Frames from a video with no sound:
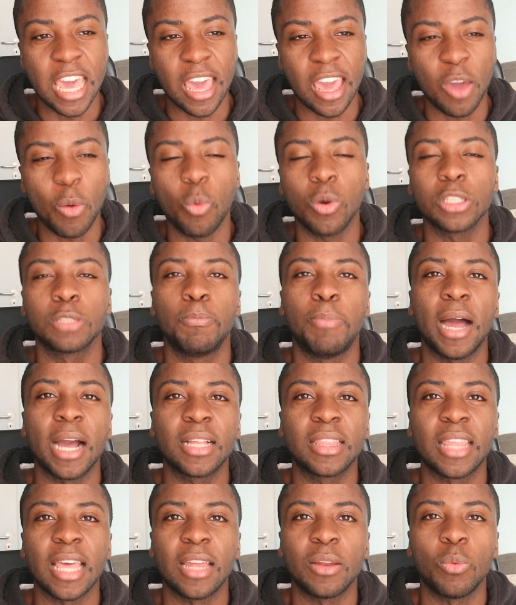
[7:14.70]
It was
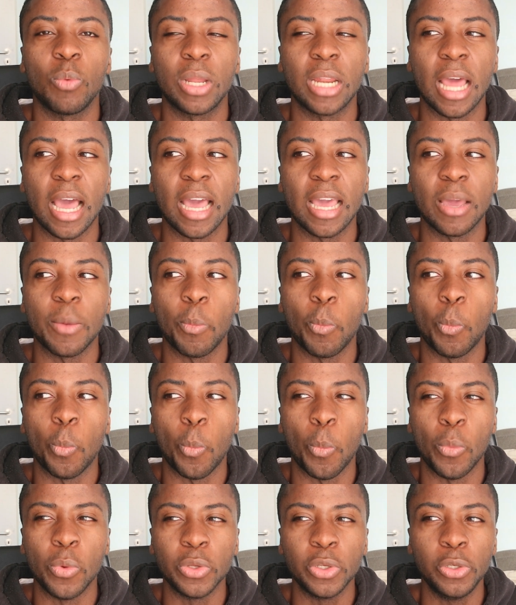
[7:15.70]
back then when I
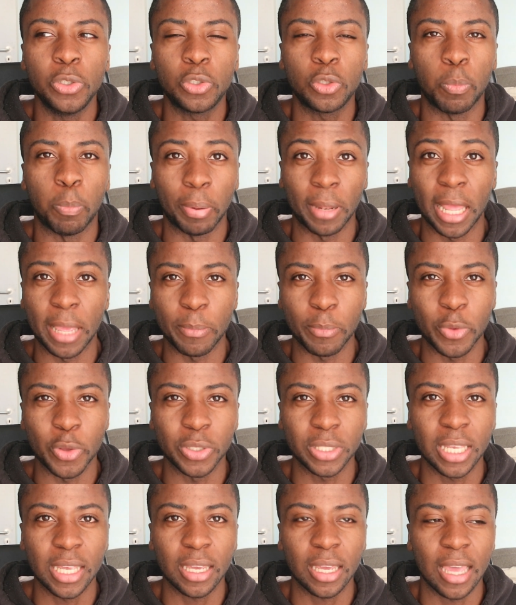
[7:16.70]
used to play
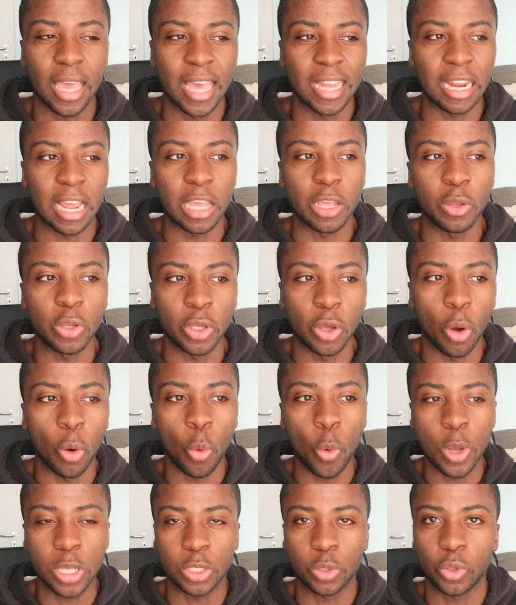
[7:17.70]
music and I
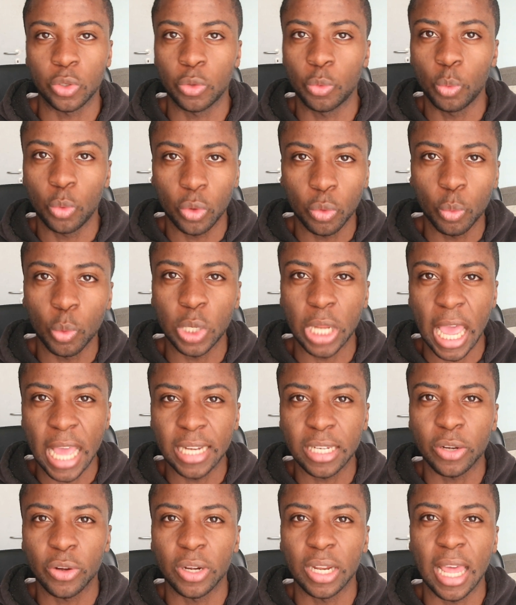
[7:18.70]
always would
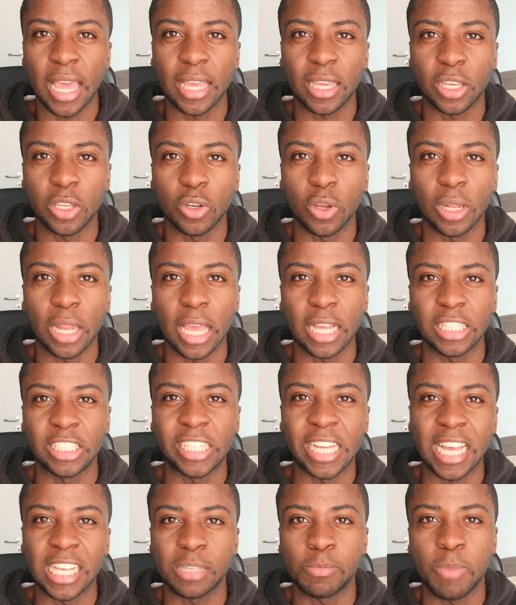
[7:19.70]
enter like, you know, like
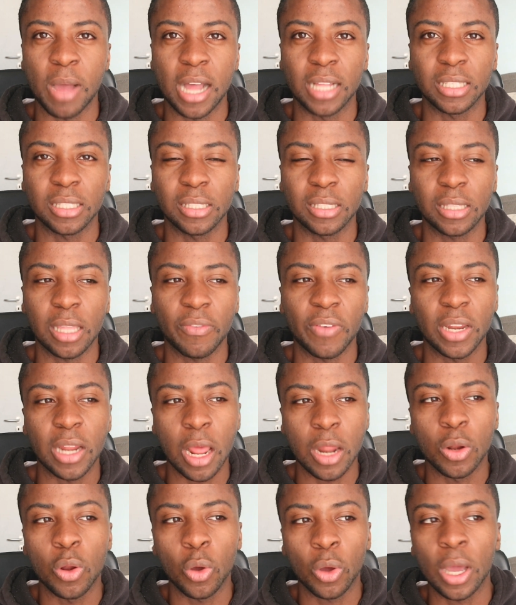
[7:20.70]
jazz bands and stuff, and
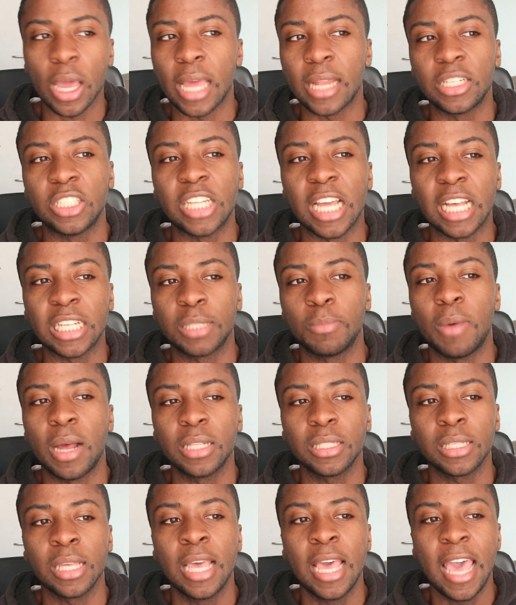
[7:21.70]
I look at jazz
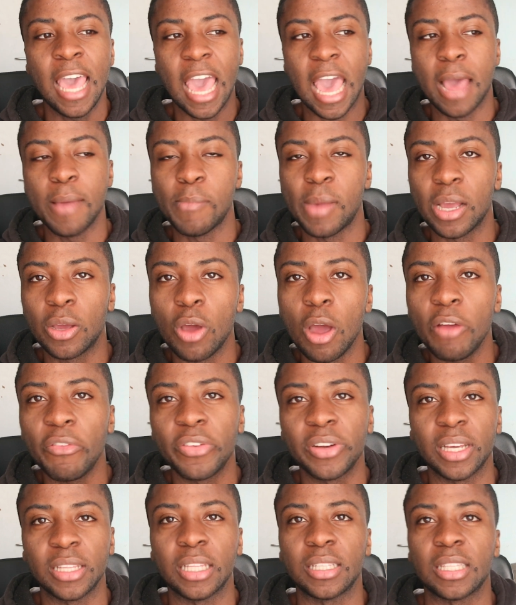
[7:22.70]
bands, and my
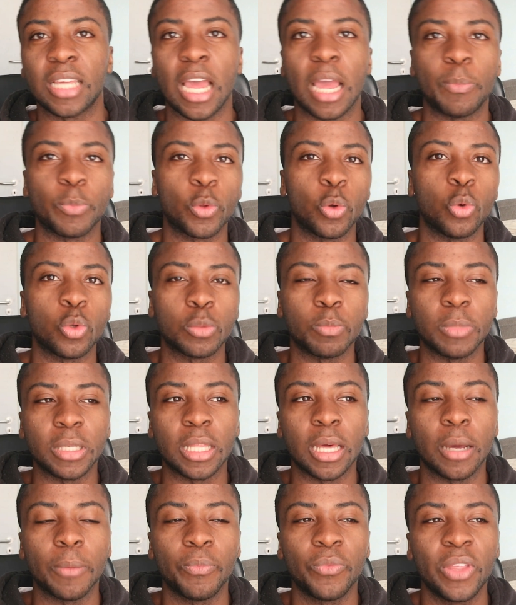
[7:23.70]
girlfriend at the time told me
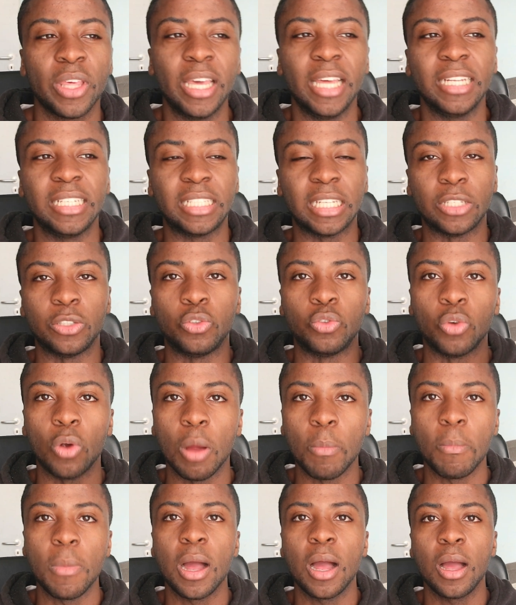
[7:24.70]
that the
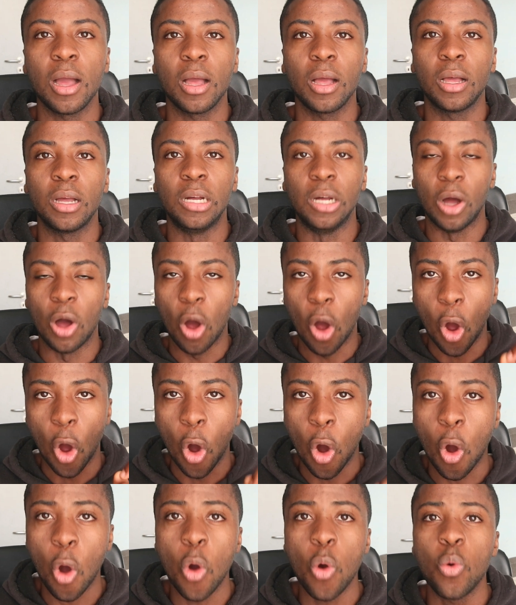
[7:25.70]
drummer
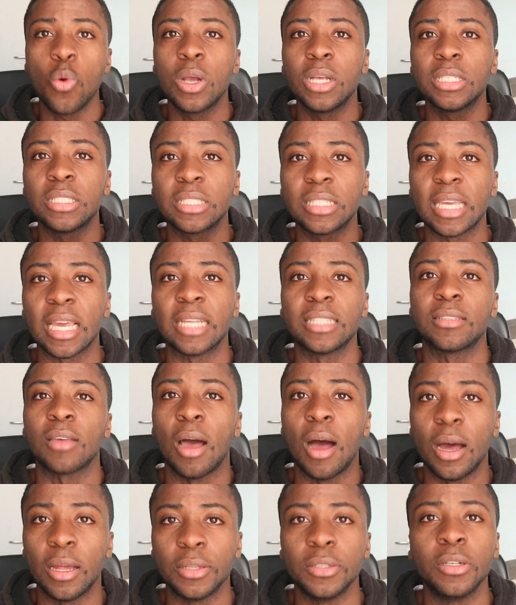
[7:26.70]
always
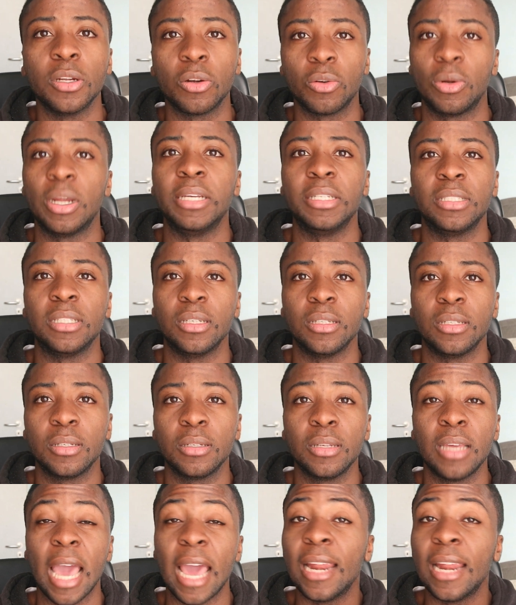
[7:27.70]
gets underrated.